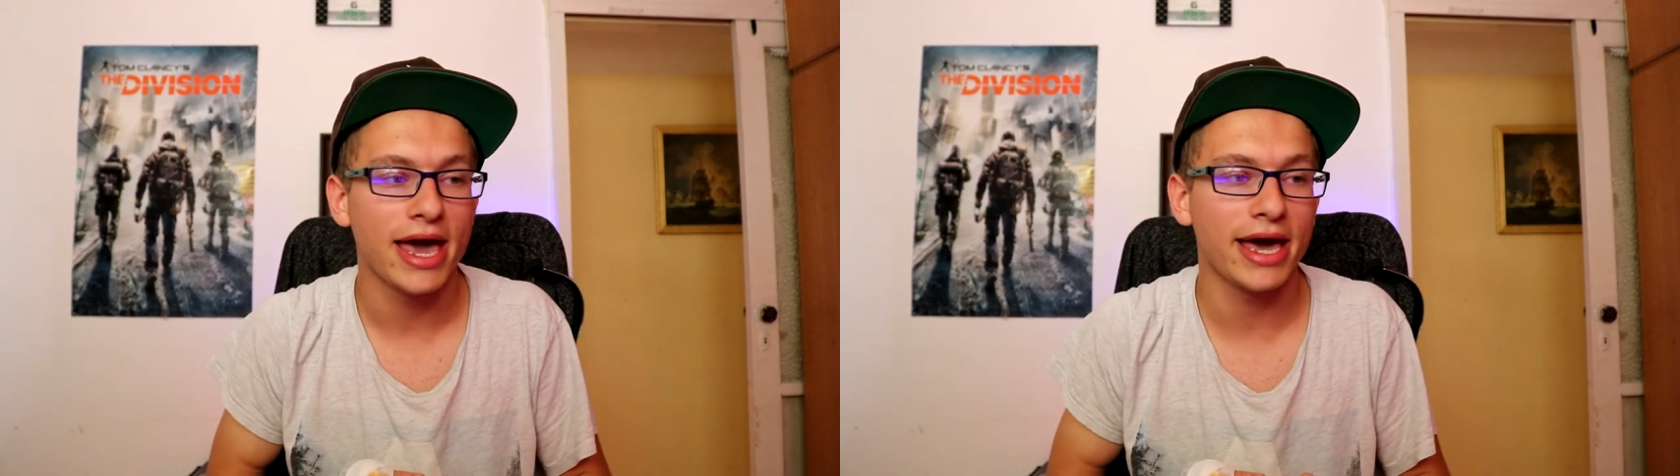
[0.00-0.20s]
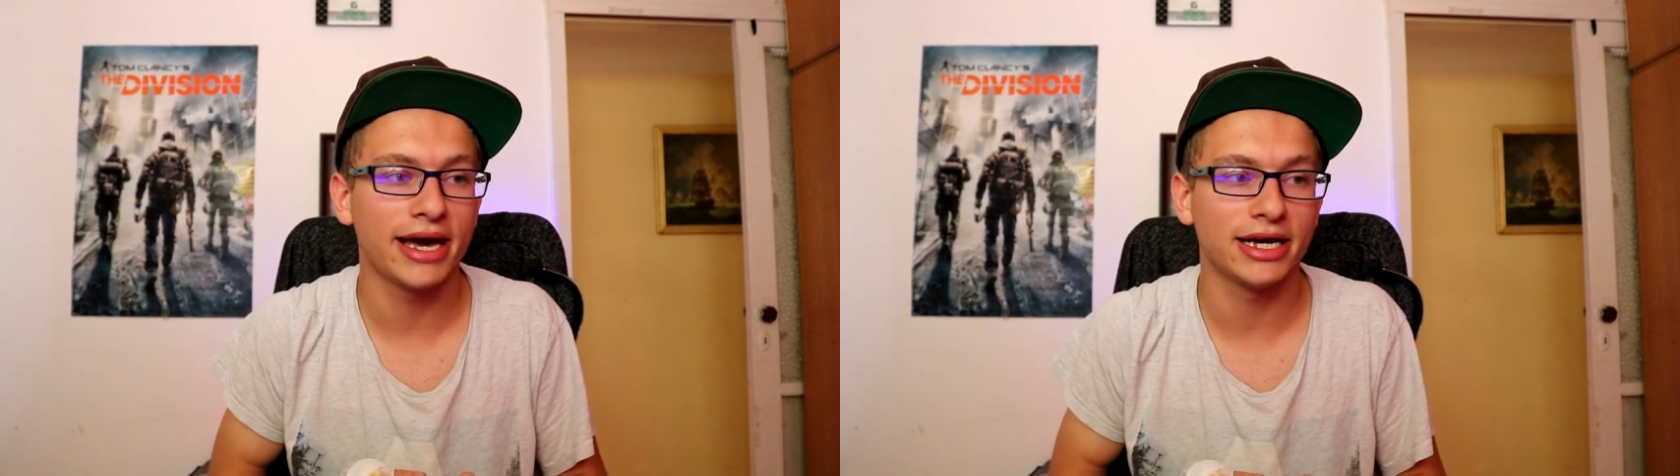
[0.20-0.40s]

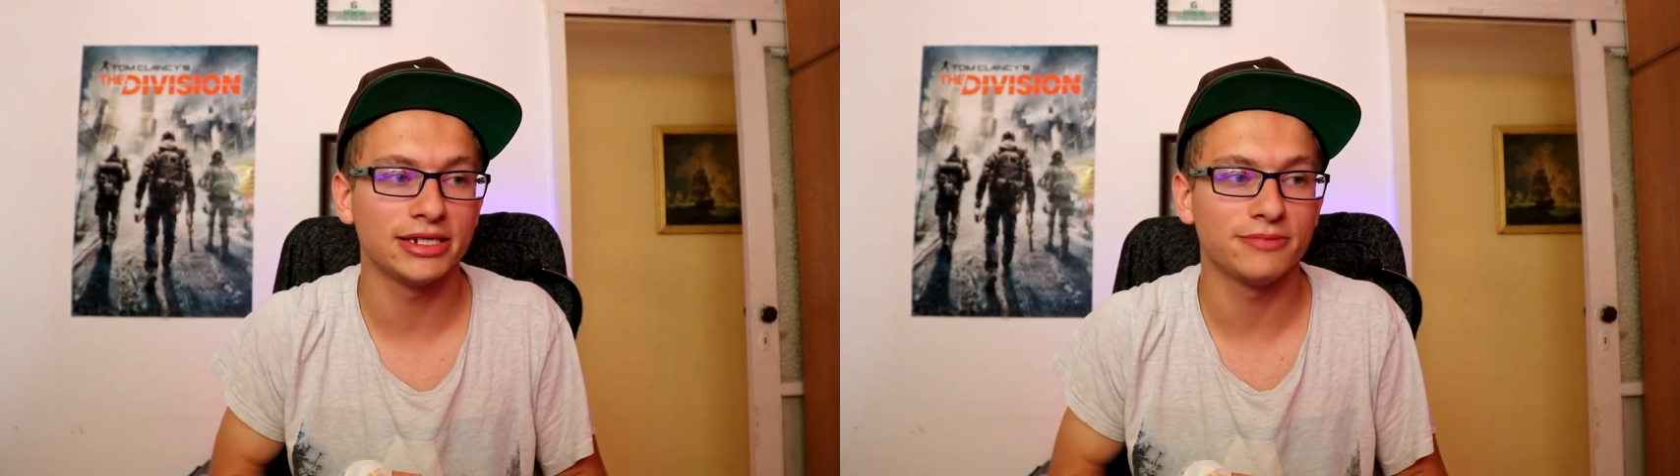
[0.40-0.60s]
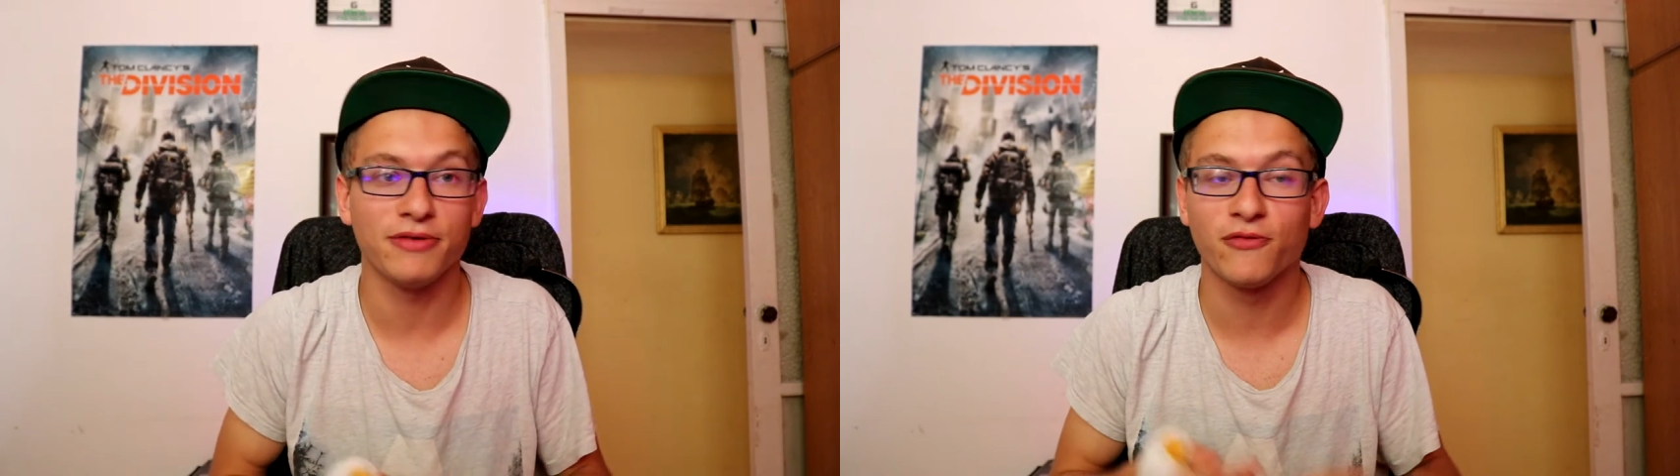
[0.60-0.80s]

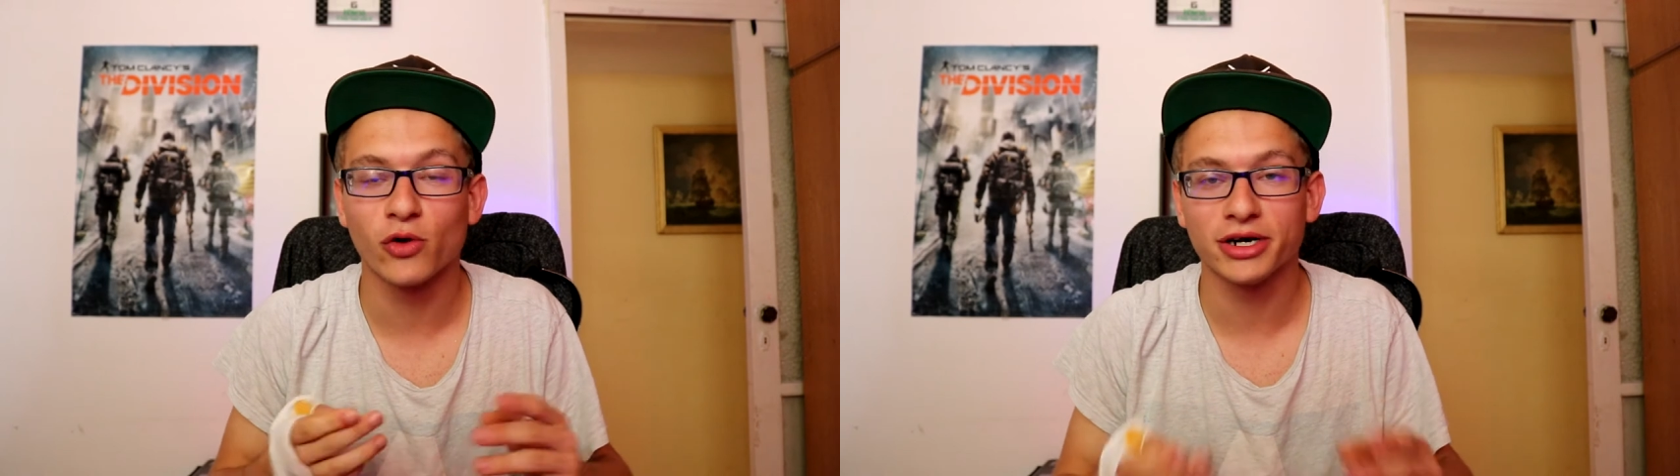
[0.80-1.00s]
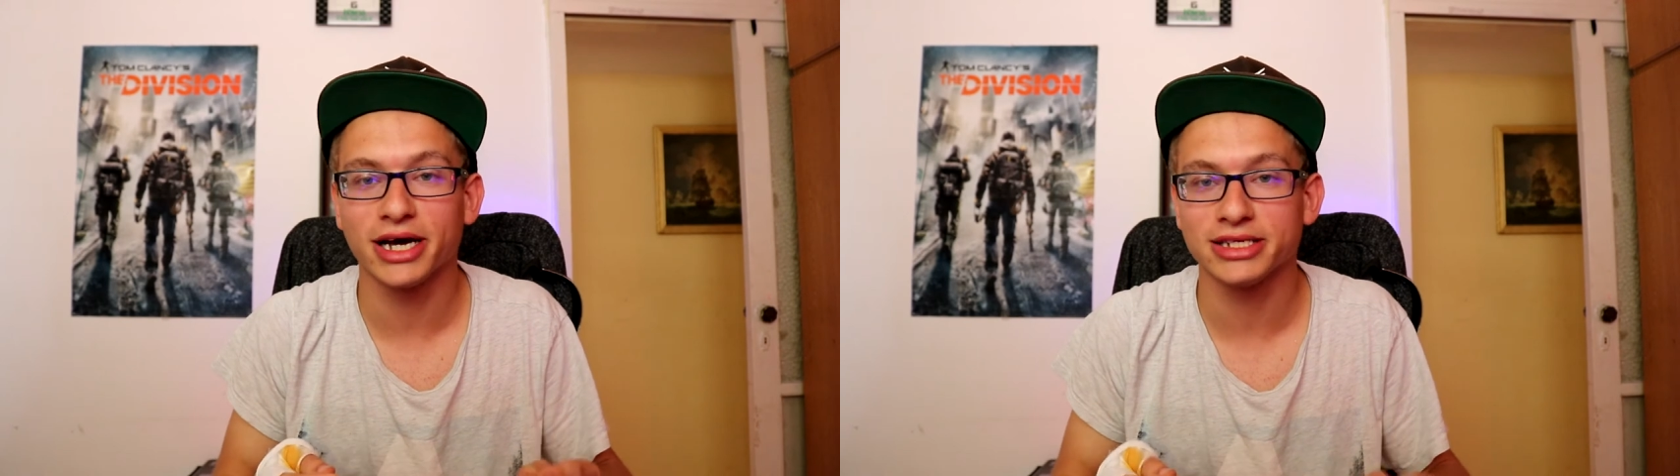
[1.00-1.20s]
and
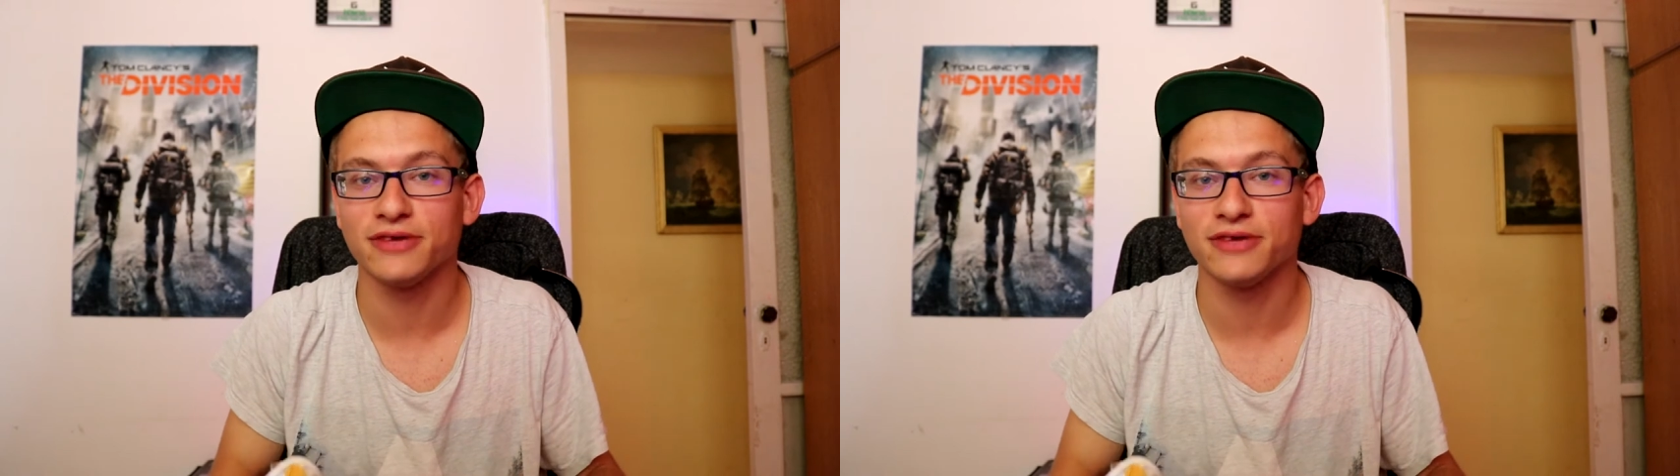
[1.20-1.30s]
before that,